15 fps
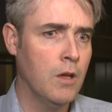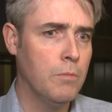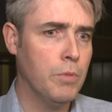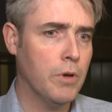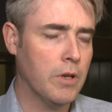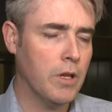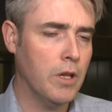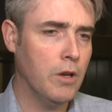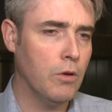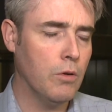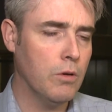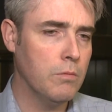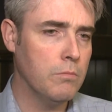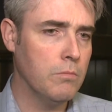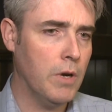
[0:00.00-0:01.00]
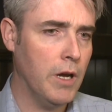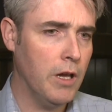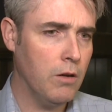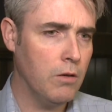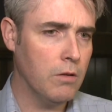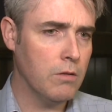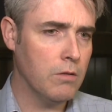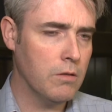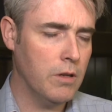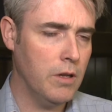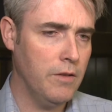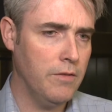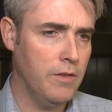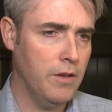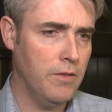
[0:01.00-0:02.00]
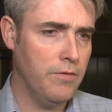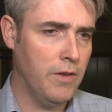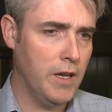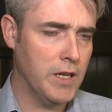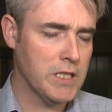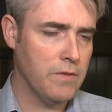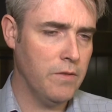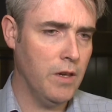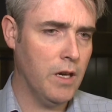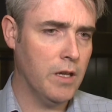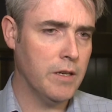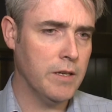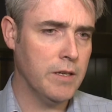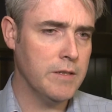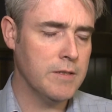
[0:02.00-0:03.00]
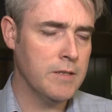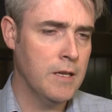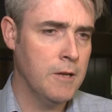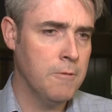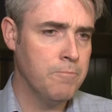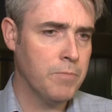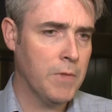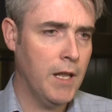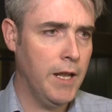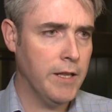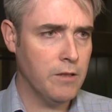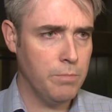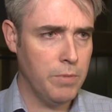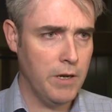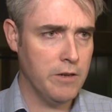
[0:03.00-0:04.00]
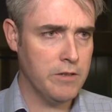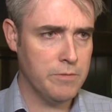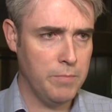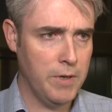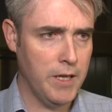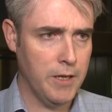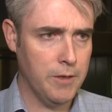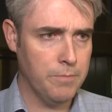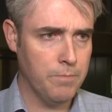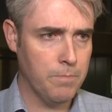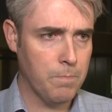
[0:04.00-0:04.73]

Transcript: But my whole philosophy on it is, let the players play.